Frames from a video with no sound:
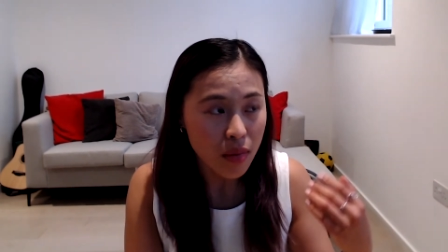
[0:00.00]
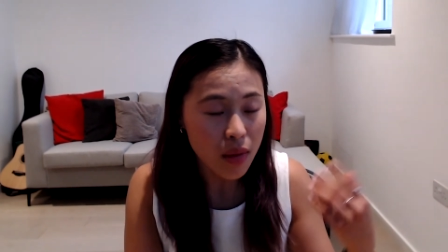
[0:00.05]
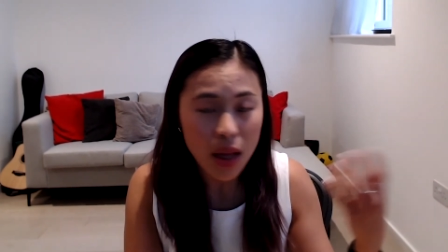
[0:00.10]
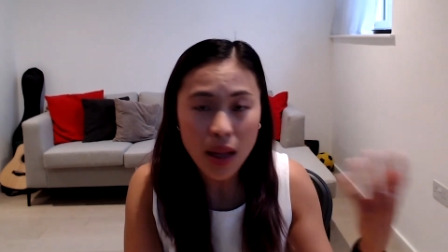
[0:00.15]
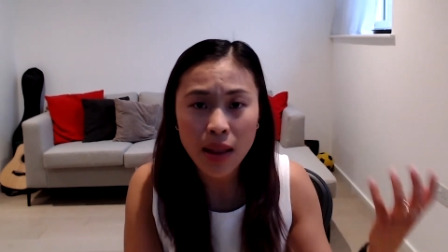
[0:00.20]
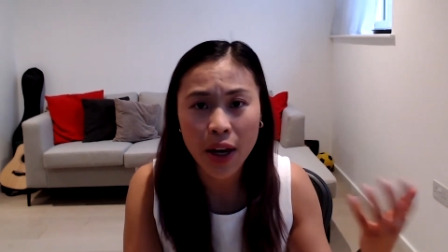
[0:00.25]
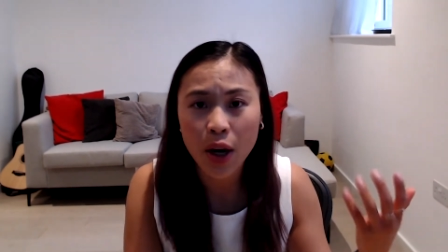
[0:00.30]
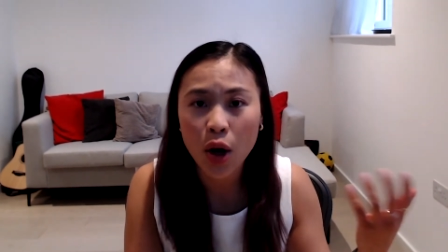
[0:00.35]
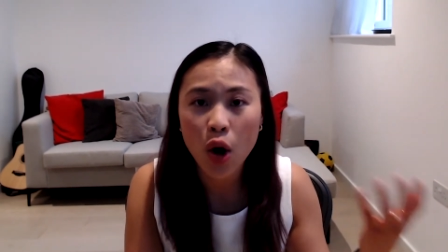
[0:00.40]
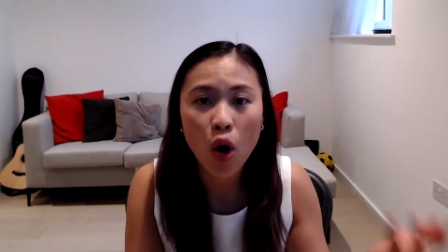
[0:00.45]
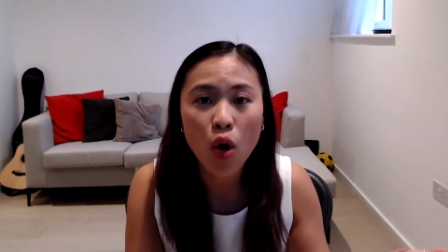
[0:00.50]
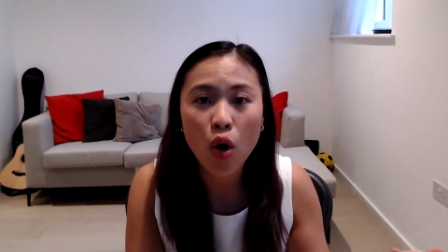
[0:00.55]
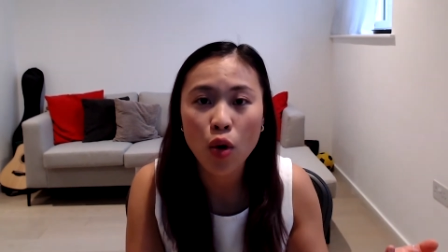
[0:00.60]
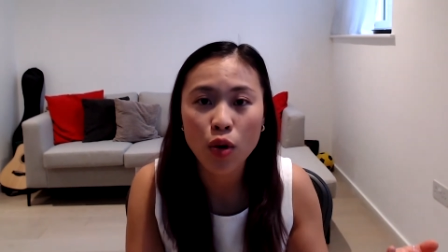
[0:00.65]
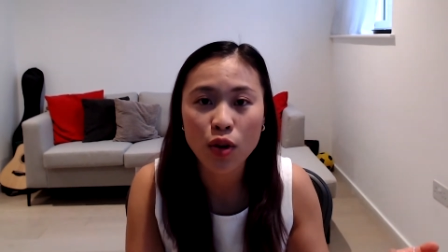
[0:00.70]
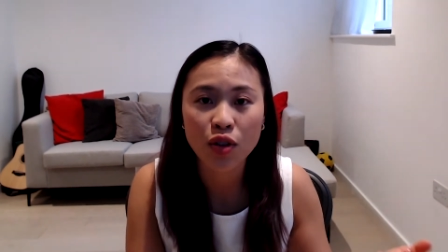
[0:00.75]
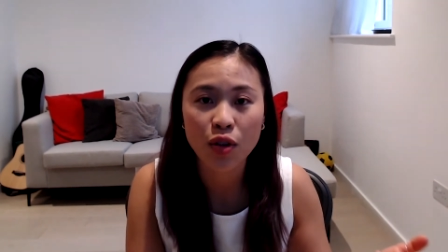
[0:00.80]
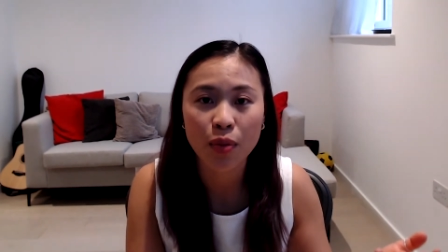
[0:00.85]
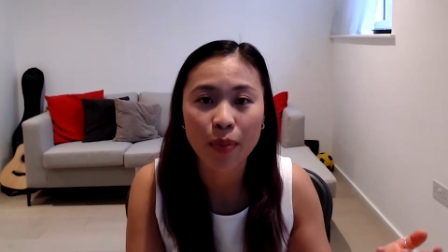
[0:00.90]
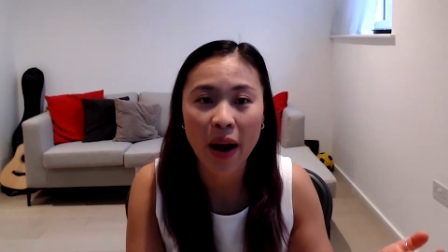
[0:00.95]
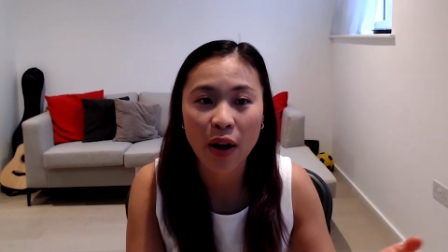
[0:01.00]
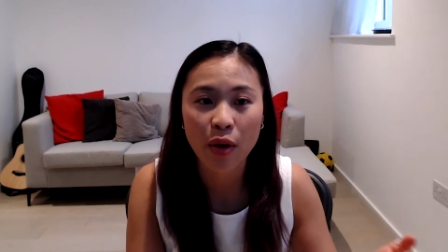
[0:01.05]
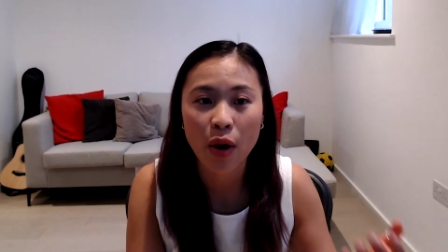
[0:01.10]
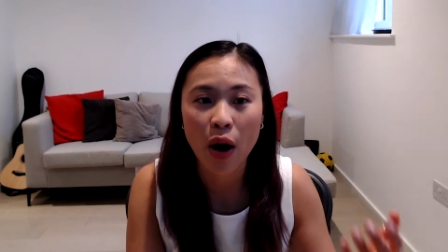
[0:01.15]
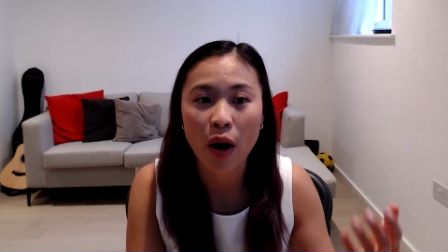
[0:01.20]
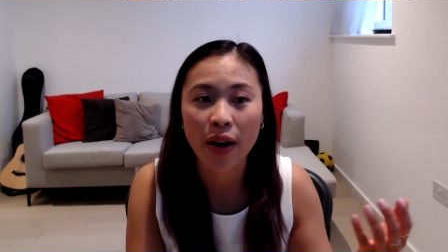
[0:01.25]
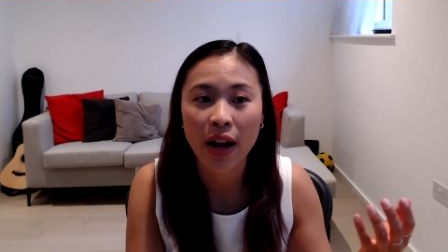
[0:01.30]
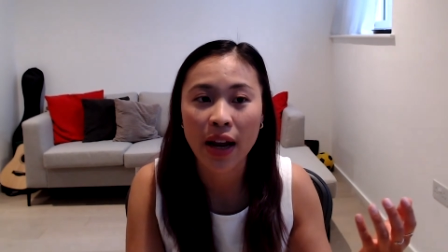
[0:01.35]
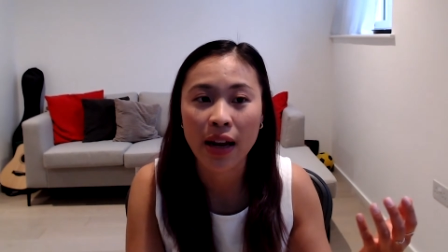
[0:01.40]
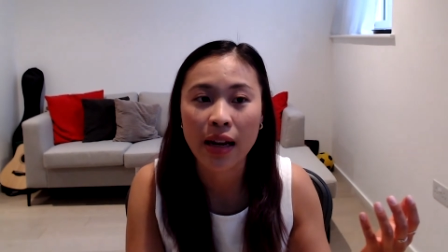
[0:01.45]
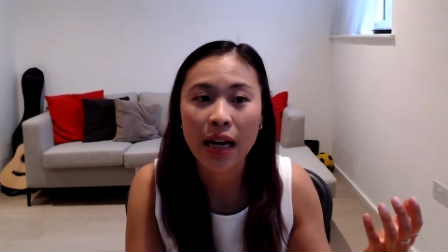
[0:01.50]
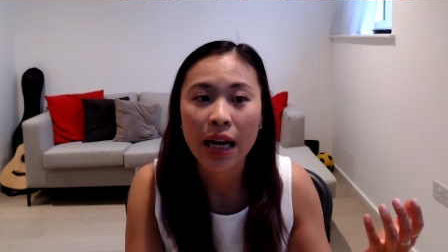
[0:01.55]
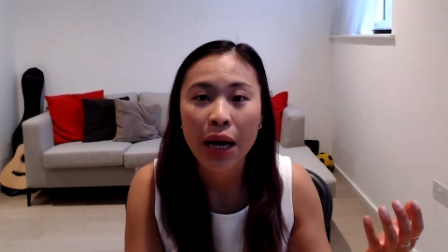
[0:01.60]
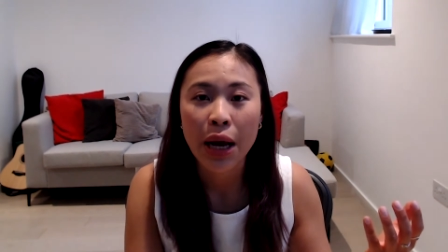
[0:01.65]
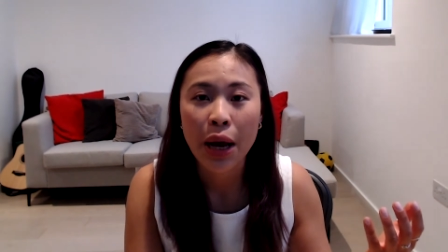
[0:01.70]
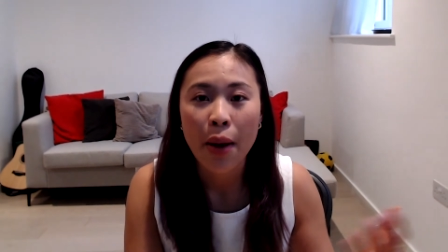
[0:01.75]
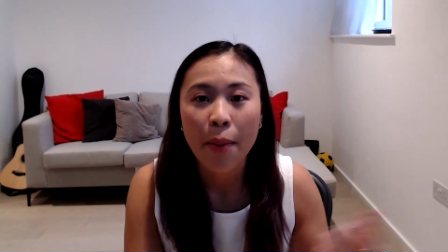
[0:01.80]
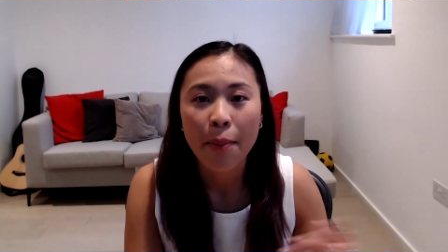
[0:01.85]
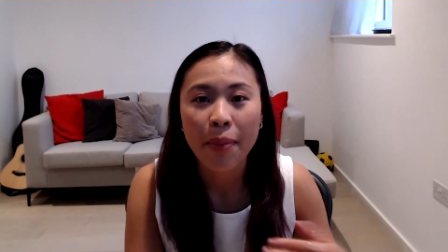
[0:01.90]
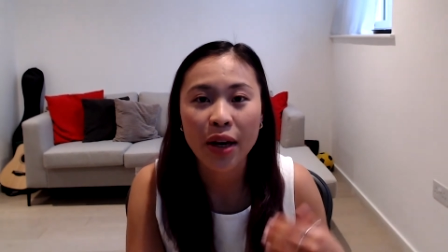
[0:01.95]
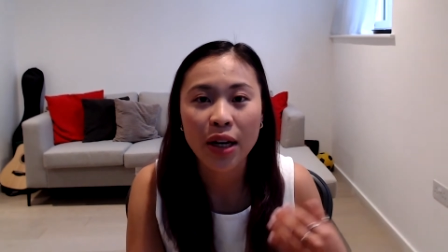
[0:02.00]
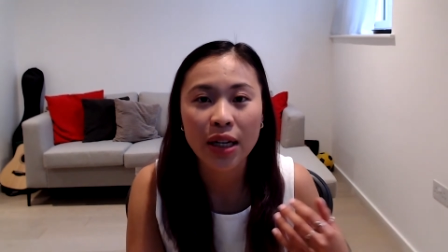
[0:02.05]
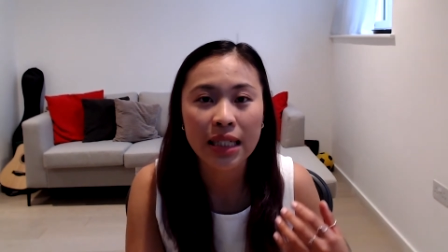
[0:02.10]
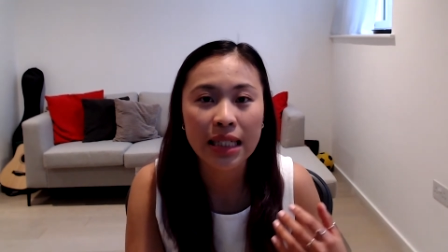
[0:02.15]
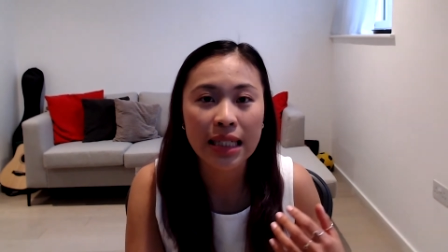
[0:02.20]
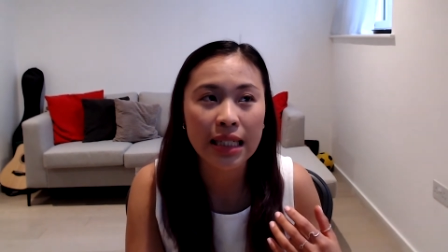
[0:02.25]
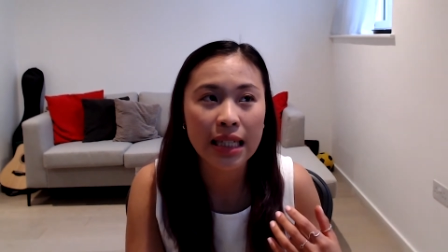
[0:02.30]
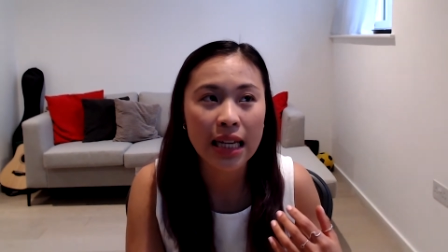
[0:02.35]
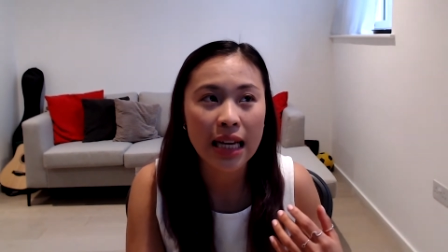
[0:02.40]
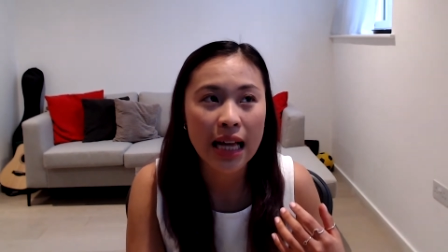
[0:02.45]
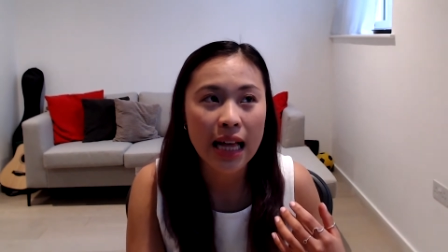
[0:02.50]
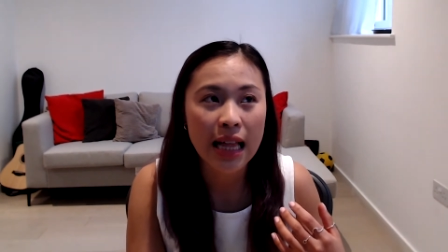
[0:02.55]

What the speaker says: like a whole host of background. And because